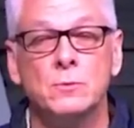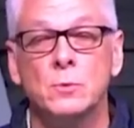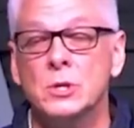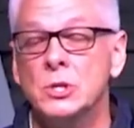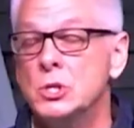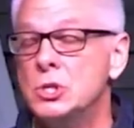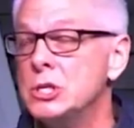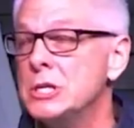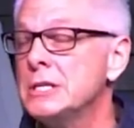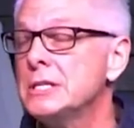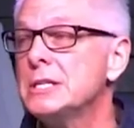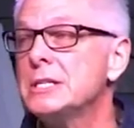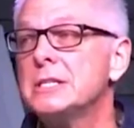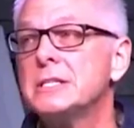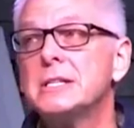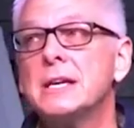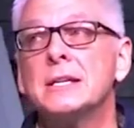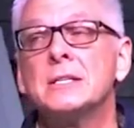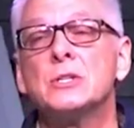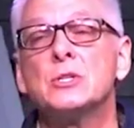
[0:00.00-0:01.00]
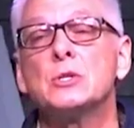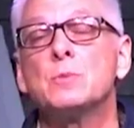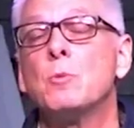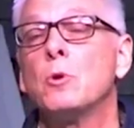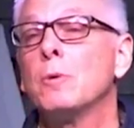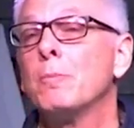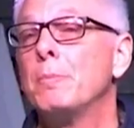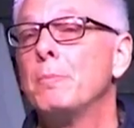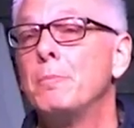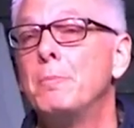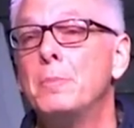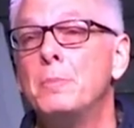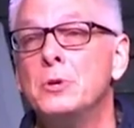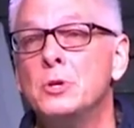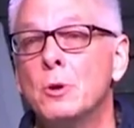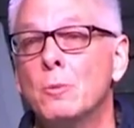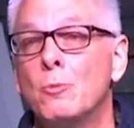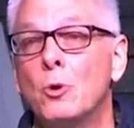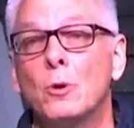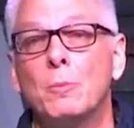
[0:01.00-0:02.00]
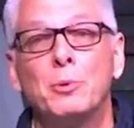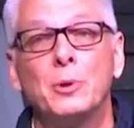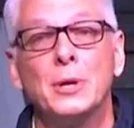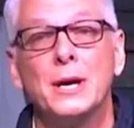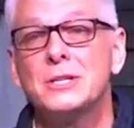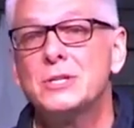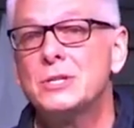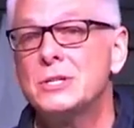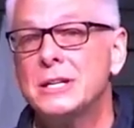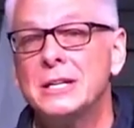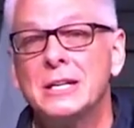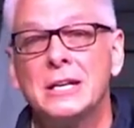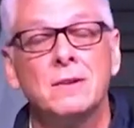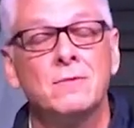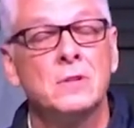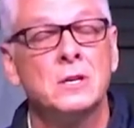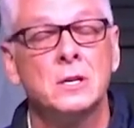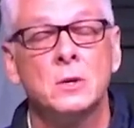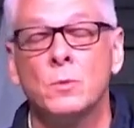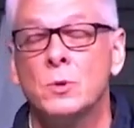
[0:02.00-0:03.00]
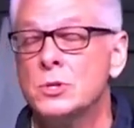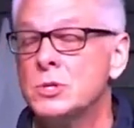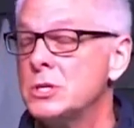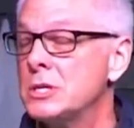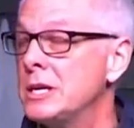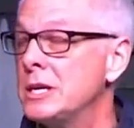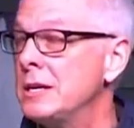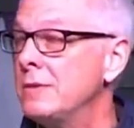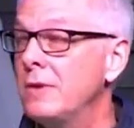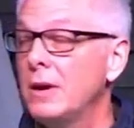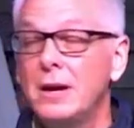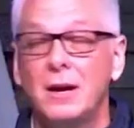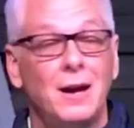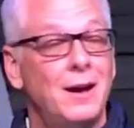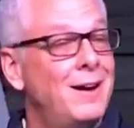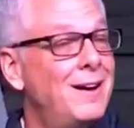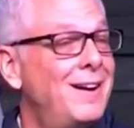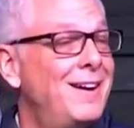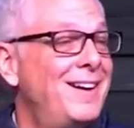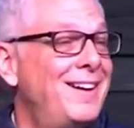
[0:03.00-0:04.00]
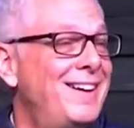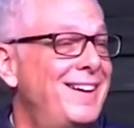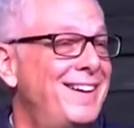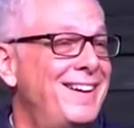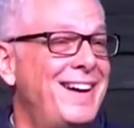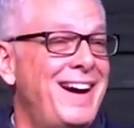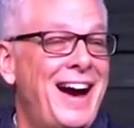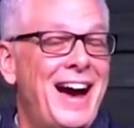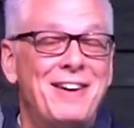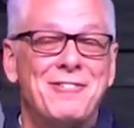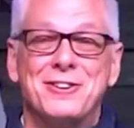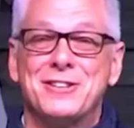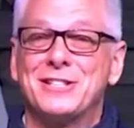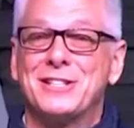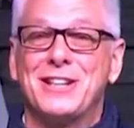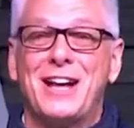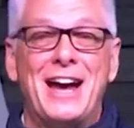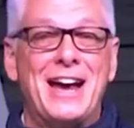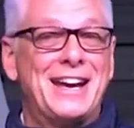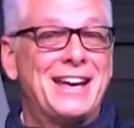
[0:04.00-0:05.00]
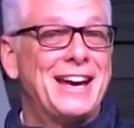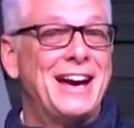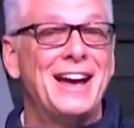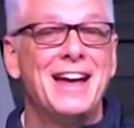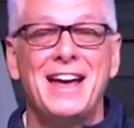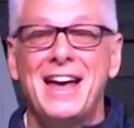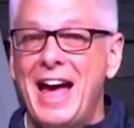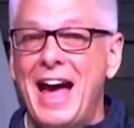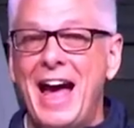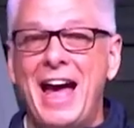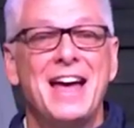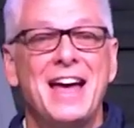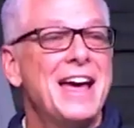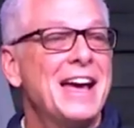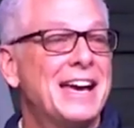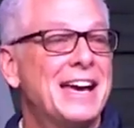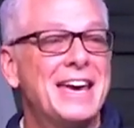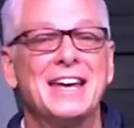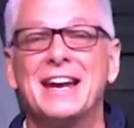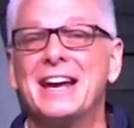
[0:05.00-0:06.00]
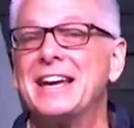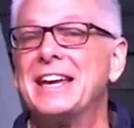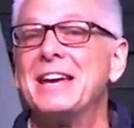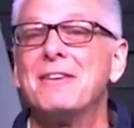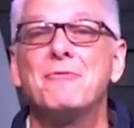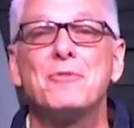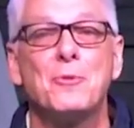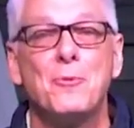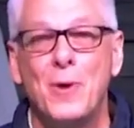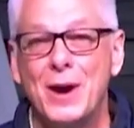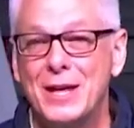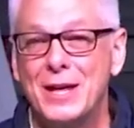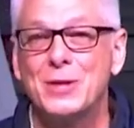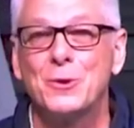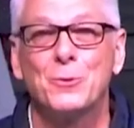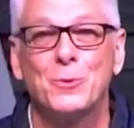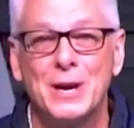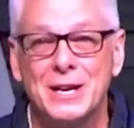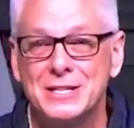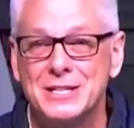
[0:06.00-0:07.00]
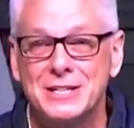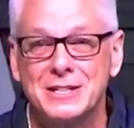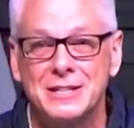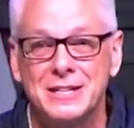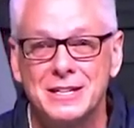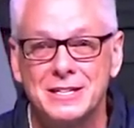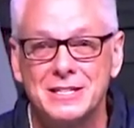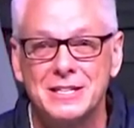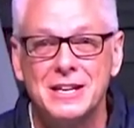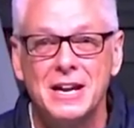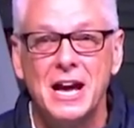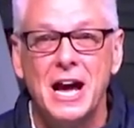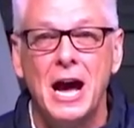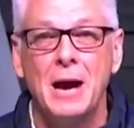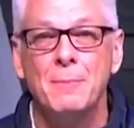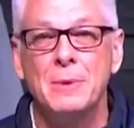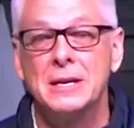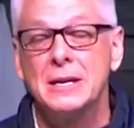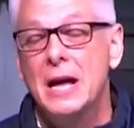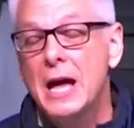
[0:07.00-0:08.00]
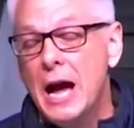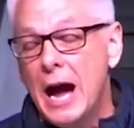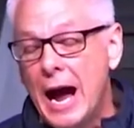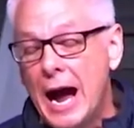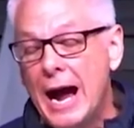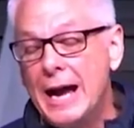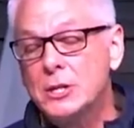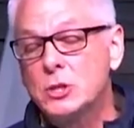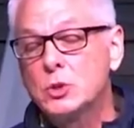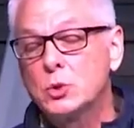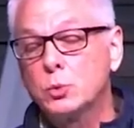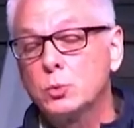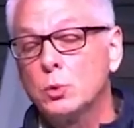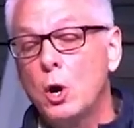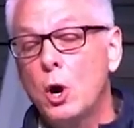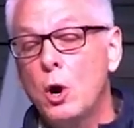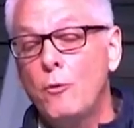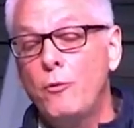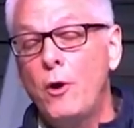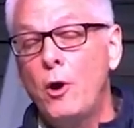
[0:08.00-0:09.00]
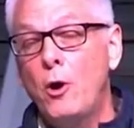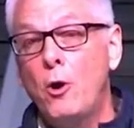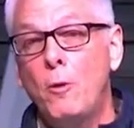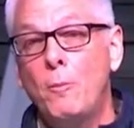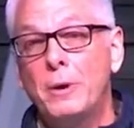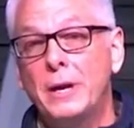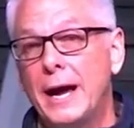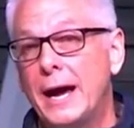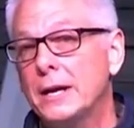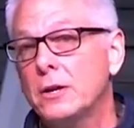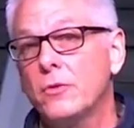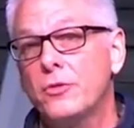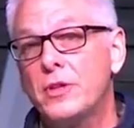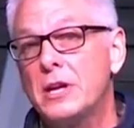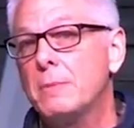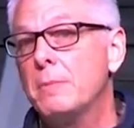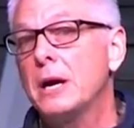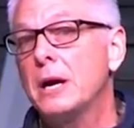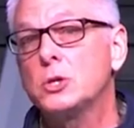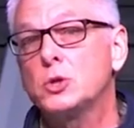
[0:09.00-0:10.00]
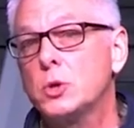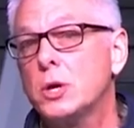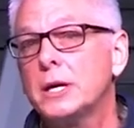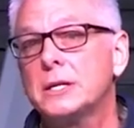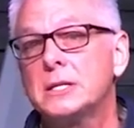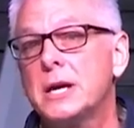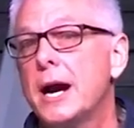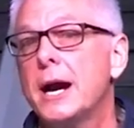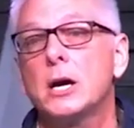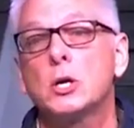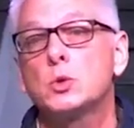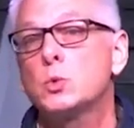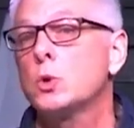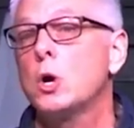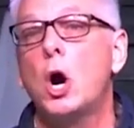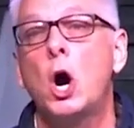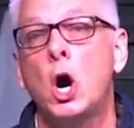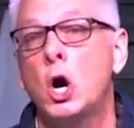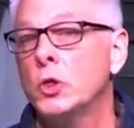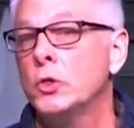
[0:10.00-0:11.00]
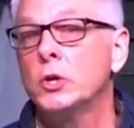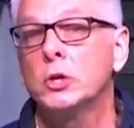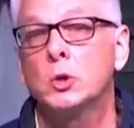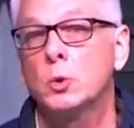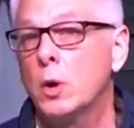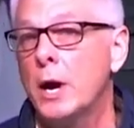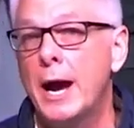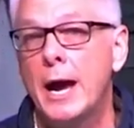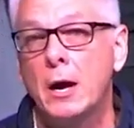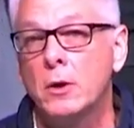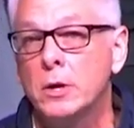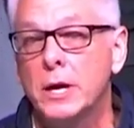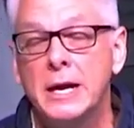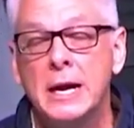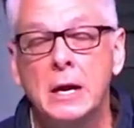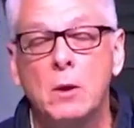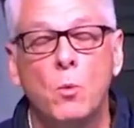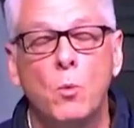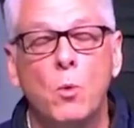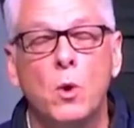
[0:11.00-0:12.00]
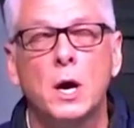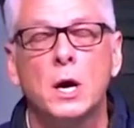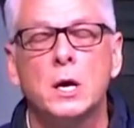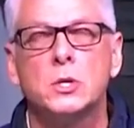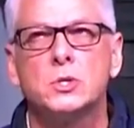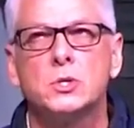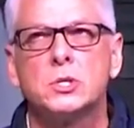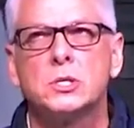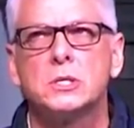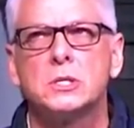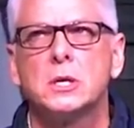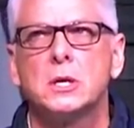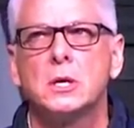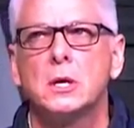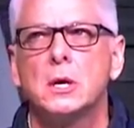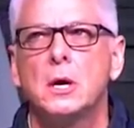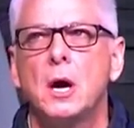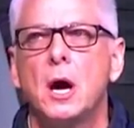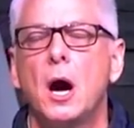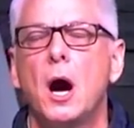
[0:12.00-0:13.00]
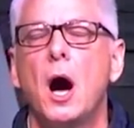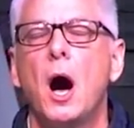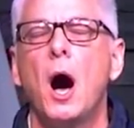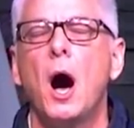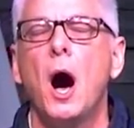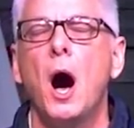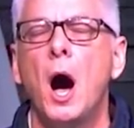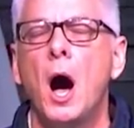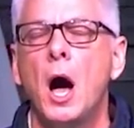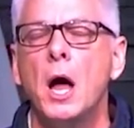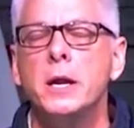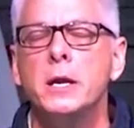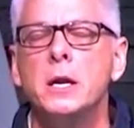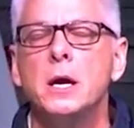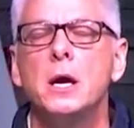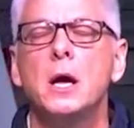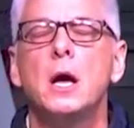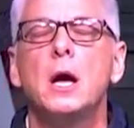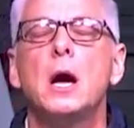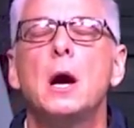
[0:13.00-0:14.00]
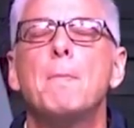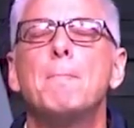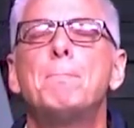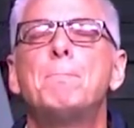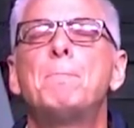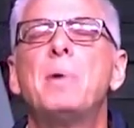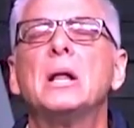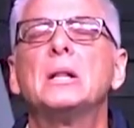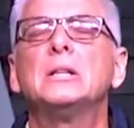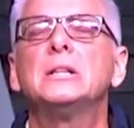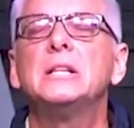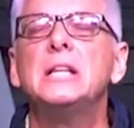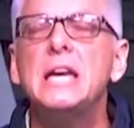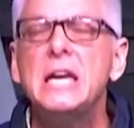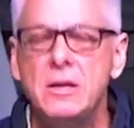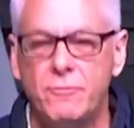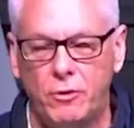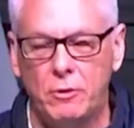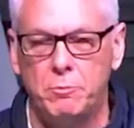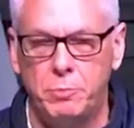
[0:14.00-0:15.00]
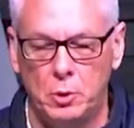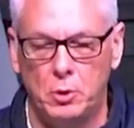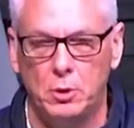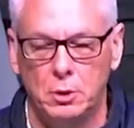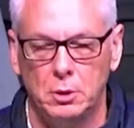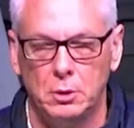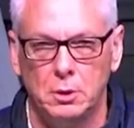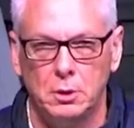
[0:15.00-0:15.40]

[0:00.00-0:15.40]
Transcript: When Jesus says it's more, you're more blessed to give than to receive, I was like, can I give away the rest of this? I mean, I drove home, but I don't think my truck tires were on the ground. It was unbelievable.